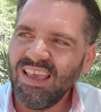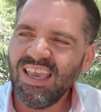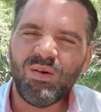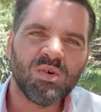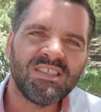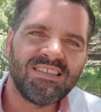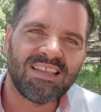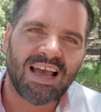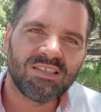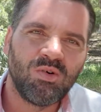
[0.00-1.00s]
It wasn't
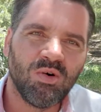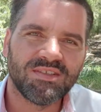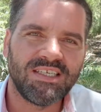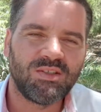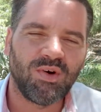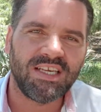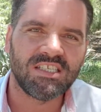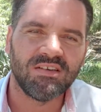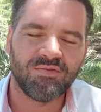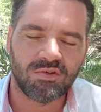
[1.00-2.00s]
that cool
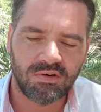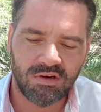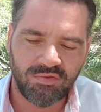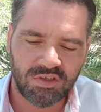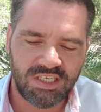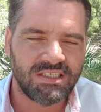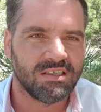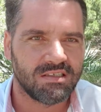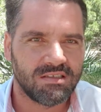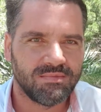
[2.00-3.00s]
situation for
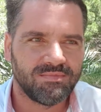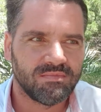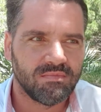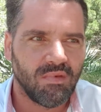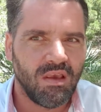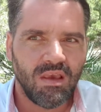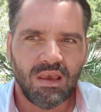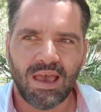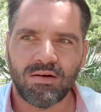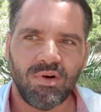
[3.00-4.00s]
Jesus.
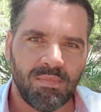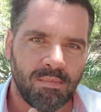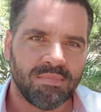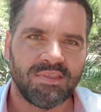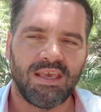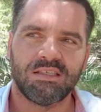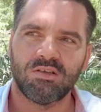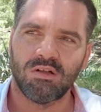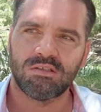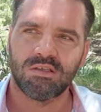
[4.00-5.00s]
And remember this
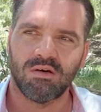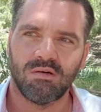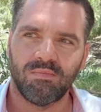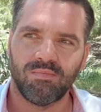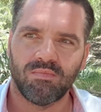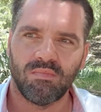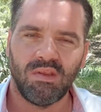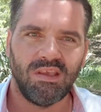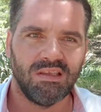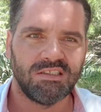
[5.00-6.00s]
also,
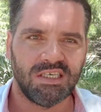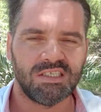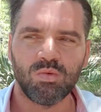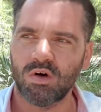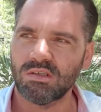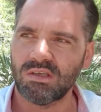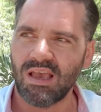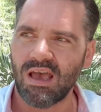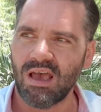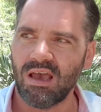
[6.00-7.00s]
Jesus was
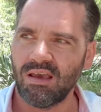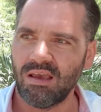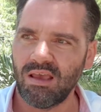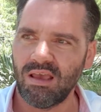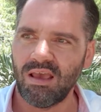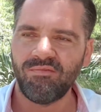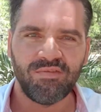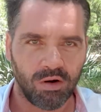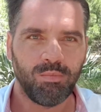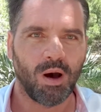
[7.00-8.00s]
a
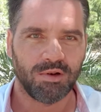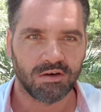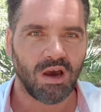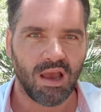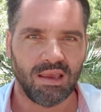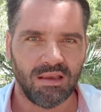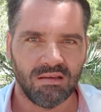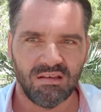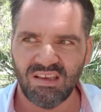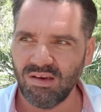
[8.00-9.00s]
very popular guy.
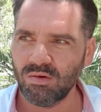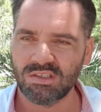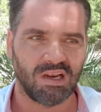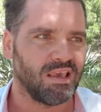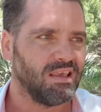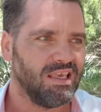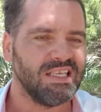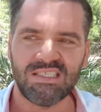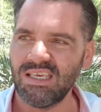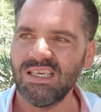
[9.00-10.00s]
It was like
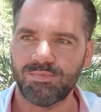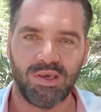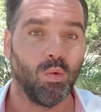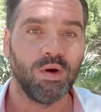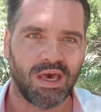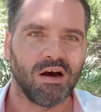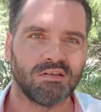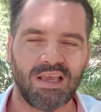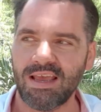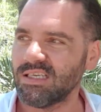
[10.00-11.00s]
he speak
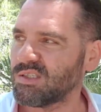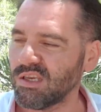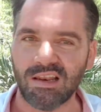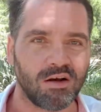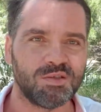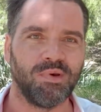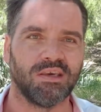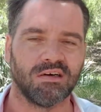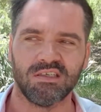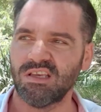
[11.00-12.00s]
without any
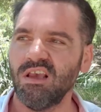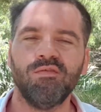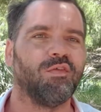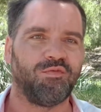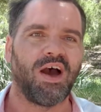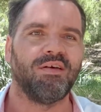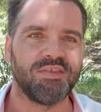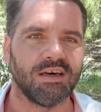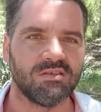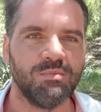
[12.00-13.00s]
loudspeakers for
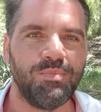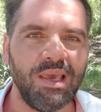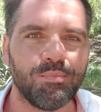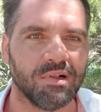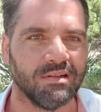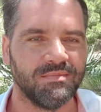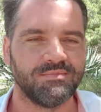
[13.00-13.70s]
5,000 people.